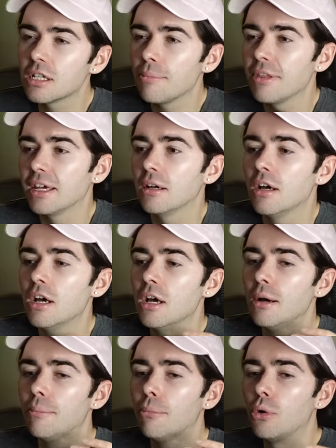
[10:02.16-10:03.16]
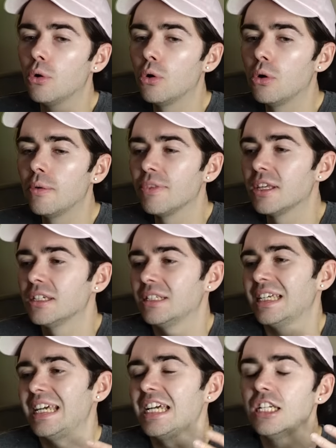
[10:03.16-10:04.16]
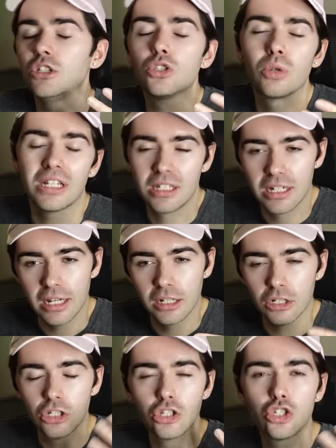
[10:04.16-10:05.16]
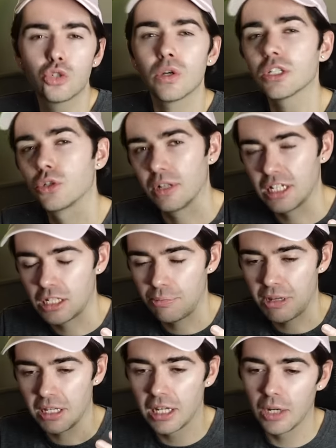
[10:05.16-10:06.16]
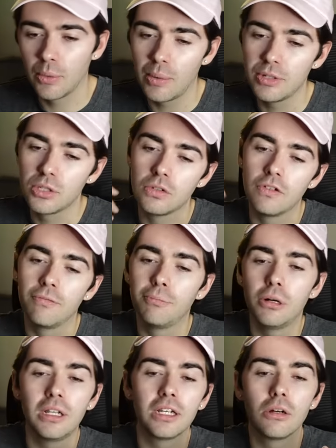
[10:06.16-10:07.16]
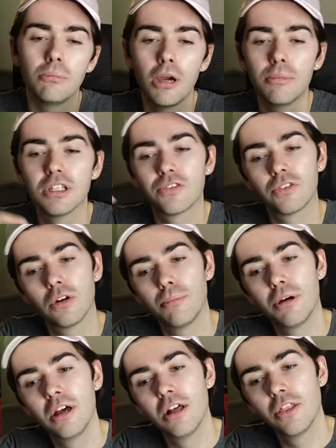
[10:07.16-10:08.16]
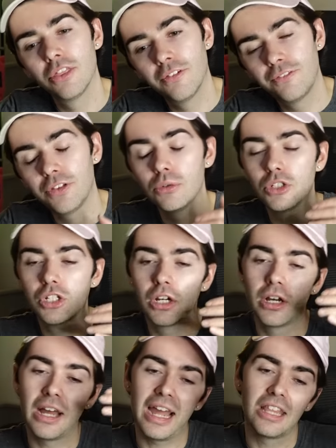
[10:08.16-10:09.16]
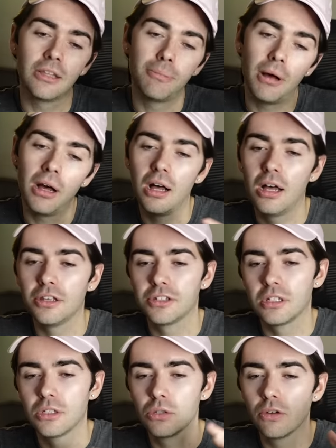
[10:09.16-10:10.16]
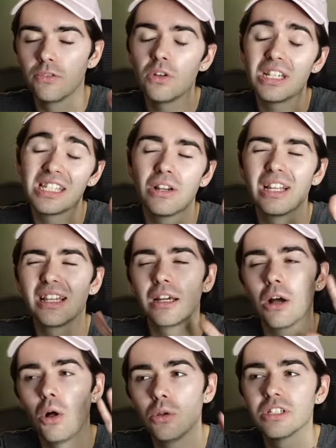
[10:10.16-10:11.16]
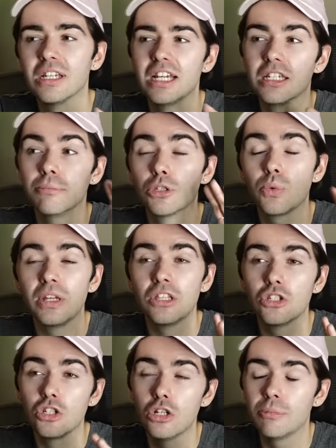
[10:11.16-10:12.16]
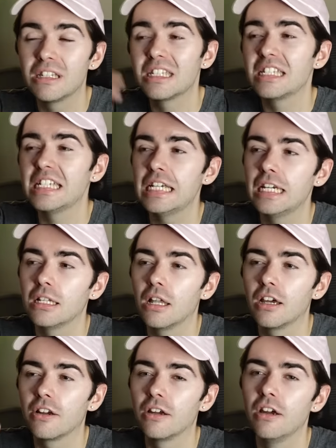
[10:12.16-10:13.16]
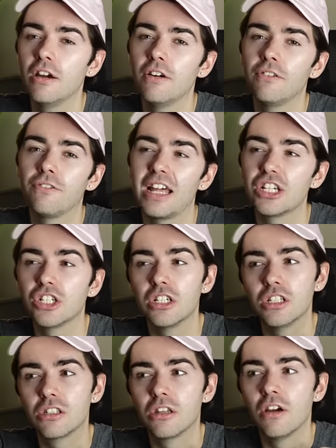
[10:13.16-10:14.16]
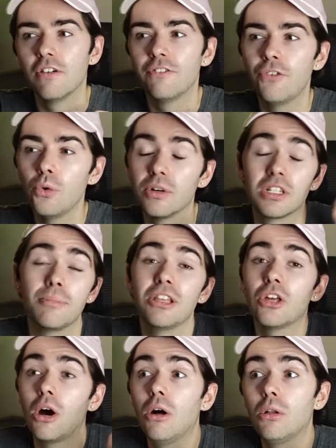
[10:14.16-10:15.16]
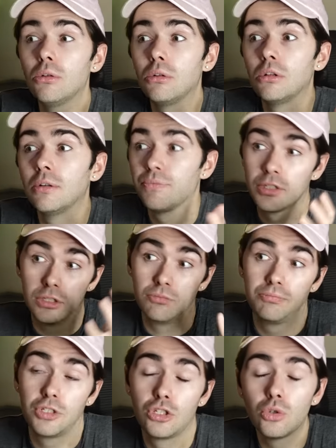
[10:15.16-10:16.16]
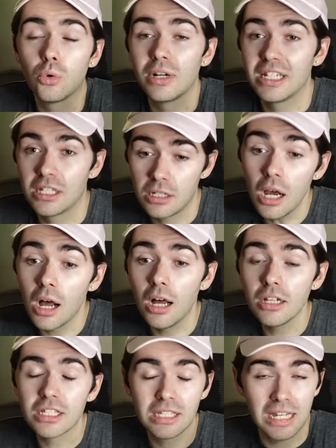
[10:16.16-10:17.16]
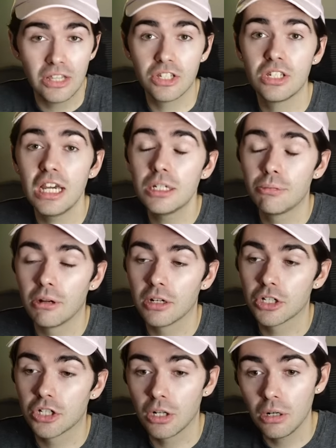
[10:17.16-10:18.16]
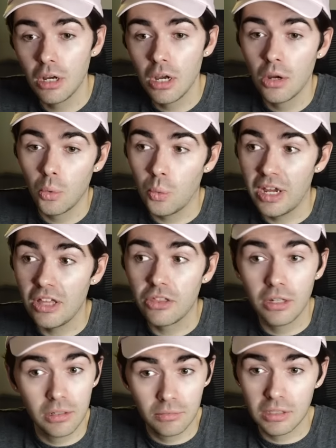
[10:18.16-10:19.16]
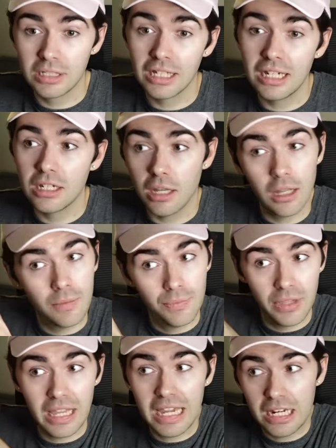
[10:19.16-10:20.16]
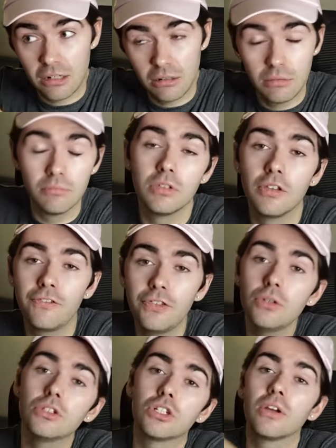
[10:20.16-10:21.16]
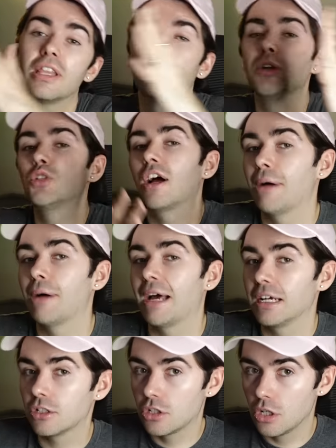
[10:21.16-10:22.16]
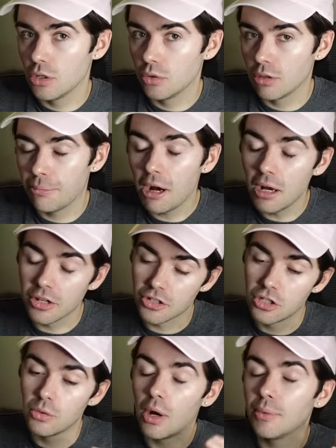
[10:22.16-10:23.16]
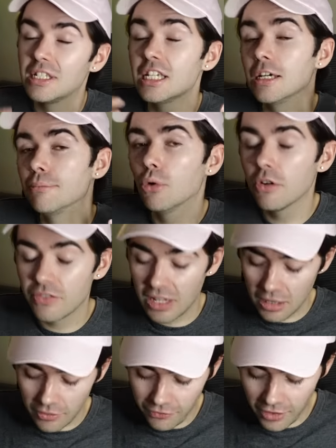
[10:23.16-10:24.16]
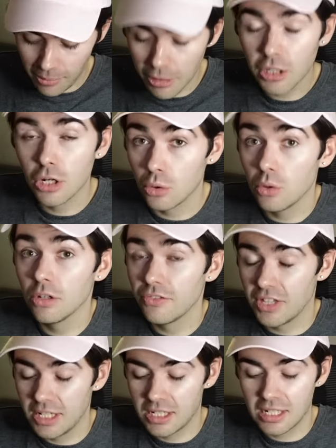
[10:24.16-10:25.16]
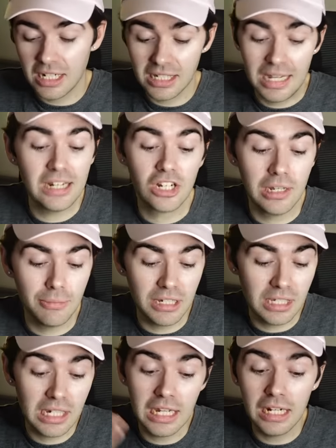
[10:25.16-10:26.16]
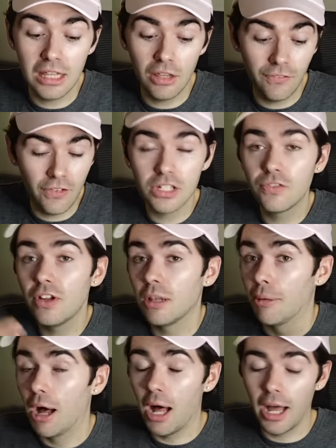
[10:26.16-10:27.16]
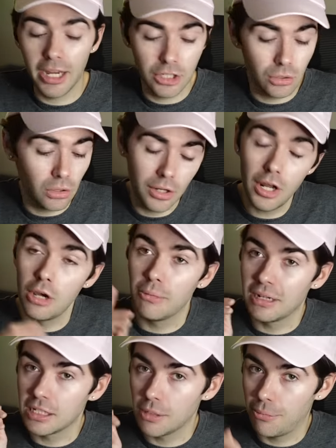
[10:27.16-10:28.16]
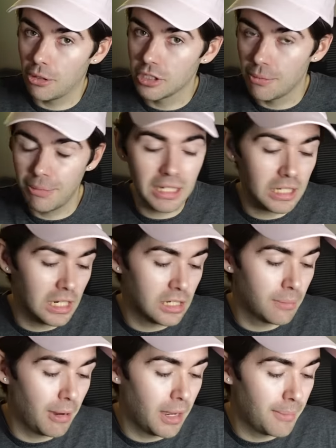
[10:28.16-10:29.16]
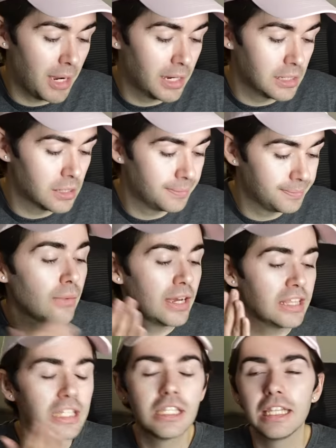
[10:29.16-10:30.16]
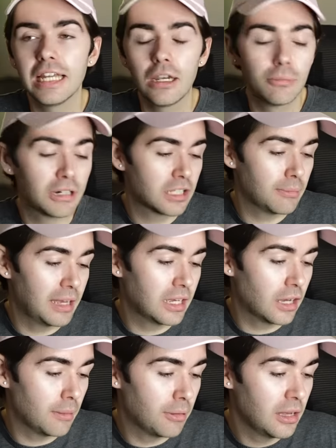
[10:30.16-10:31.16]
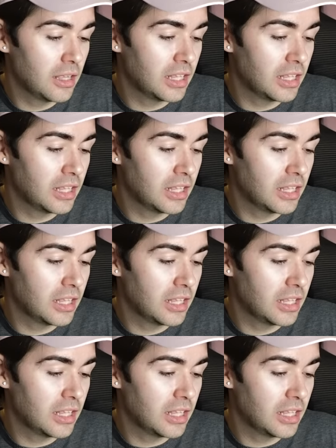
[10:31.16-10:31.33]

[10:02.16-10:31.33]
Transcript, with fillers: something more interesting, structurally speaking, where we're sort of pulling on moments from the future and the past and sort of not necessarily like alternating between the two, but seeing like flashes forward. I mean, the whole story starts in the stage production with Glinda in the future and then we travel back to the past. So are we seeing more of that in the film and could all of these scenes actually be seen in the first film? I do not know, but it's a possibility to my mind. Anyway, these are the yellow bricks that make up